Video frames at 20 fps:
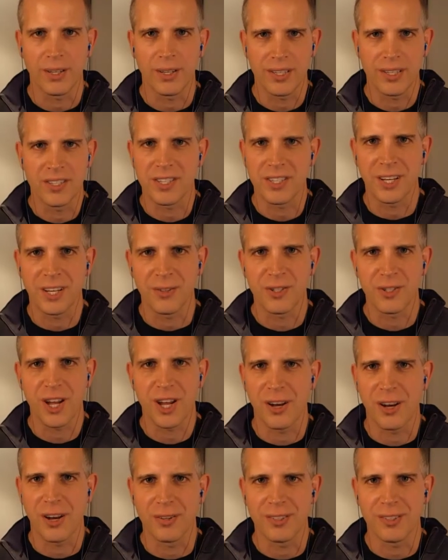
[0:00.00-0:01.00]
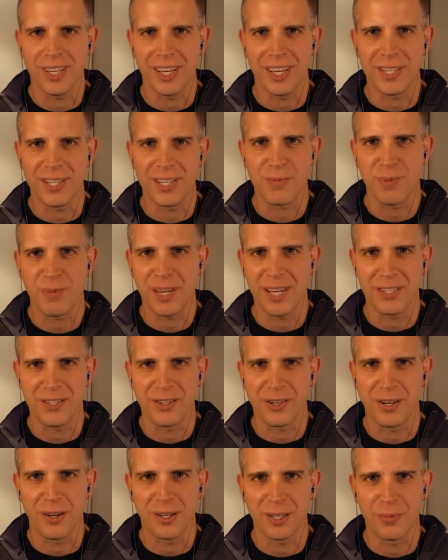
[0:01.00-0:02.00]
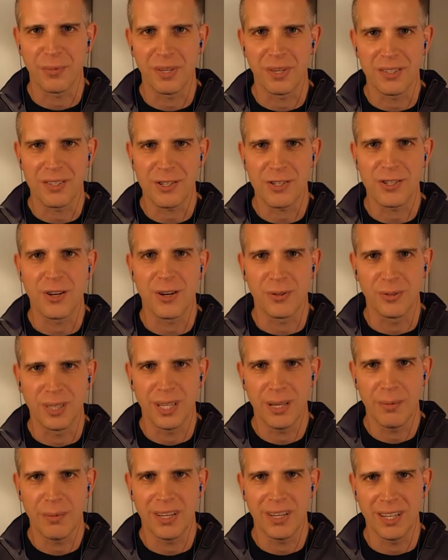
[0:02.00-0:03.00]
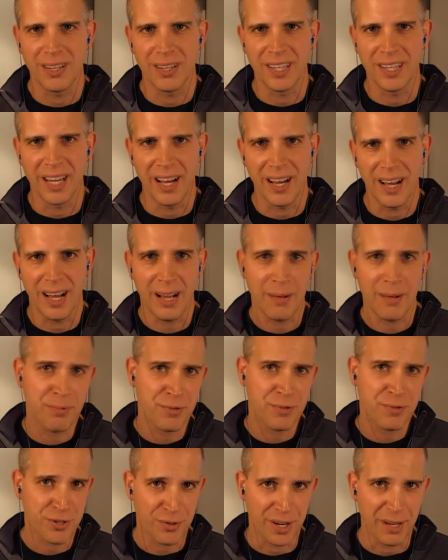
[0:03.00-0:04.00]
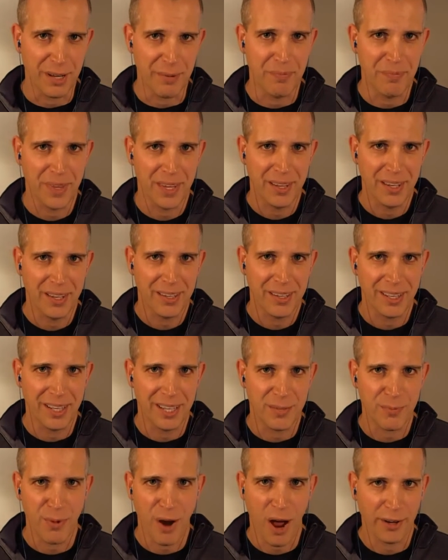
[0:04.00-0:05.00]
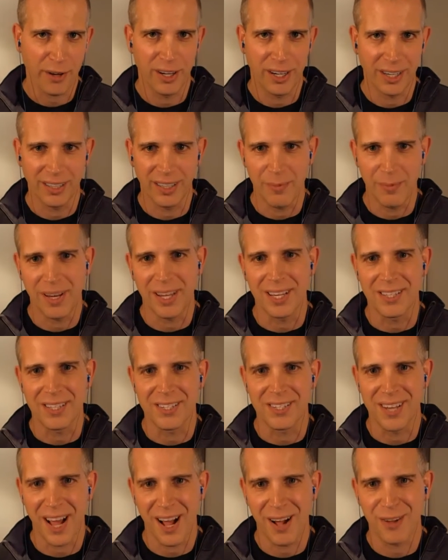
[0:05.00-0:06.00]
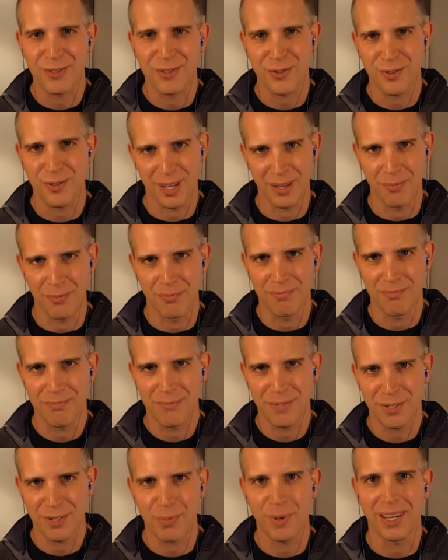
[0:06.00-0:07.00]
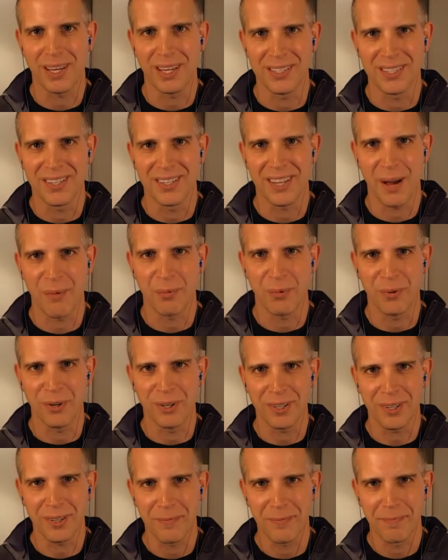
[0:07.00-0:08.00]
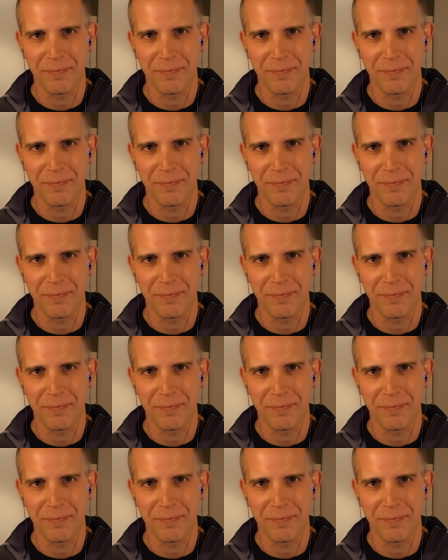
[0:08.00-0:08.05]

in single channel, his speeds are going to be so limited in the upstream it's probably going to limit his downstream speeds at that point.